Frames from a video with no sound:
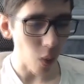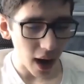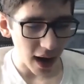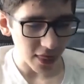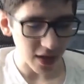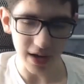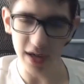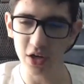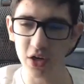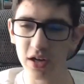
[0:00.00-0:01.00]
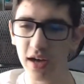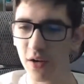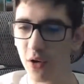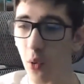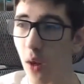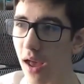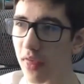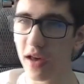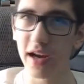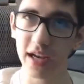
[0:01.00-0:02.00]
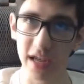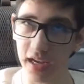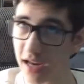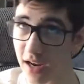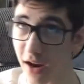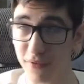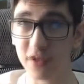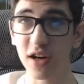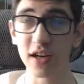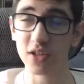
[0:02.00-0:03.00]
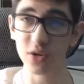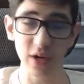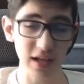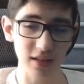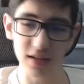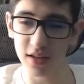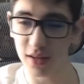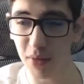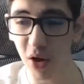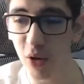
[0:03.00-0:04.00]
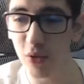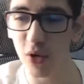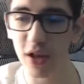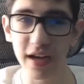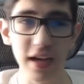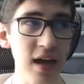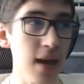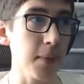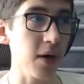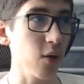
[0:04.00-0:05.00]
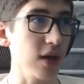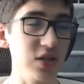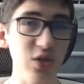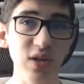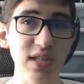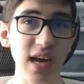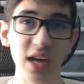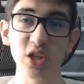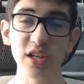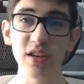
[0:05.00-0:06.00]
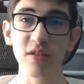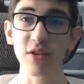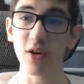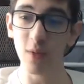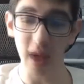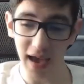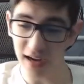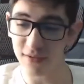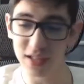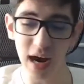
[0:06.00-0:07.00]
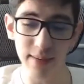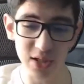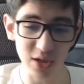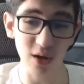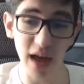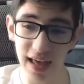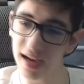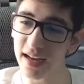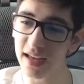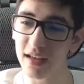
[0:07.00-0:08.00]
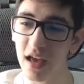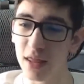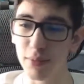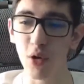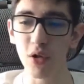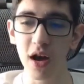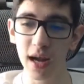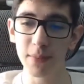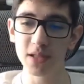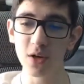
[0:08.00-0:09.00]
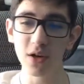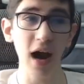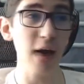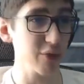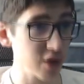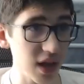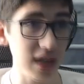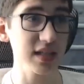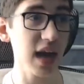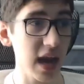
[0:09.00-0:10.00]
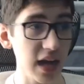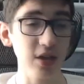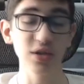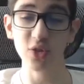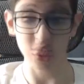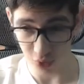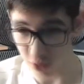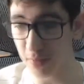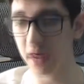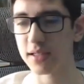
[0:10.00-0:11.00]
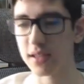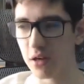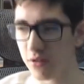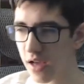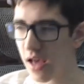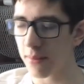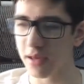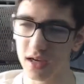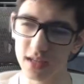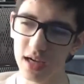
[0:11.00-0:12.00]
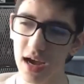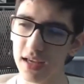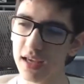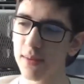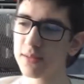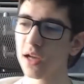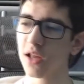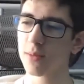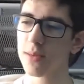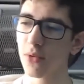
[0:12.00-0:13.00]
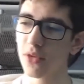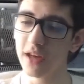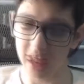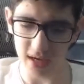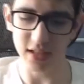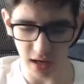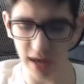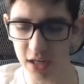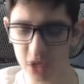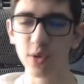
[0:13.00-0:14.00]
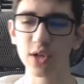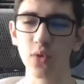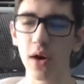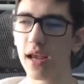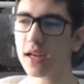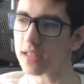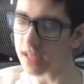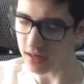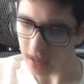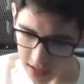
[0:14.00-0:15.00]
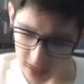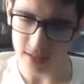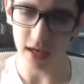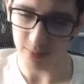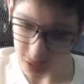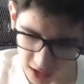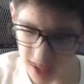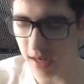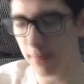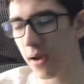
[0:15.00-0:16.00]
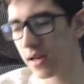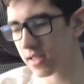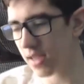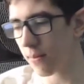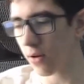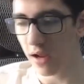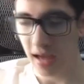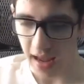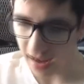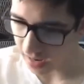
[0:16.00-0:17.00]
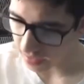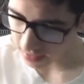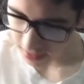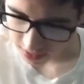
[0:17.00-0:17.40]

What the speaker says: why I thought I could. I don't know why I thought I could get enough done to get the ball rolling. But as soon as I actually, had enough time to start editing the prologue episode, I realized I screwed myself because I kept telling people that, yes, I can do it in 2018. Yes, I'm going to get it by December. And